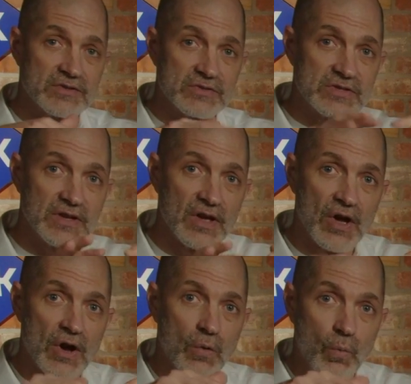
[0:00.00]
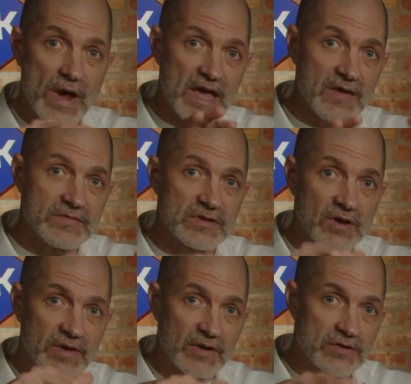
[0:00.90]
You see waves
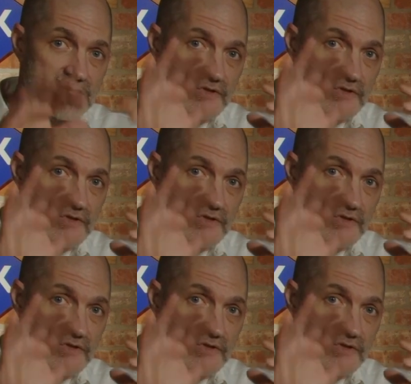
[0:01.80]
of energy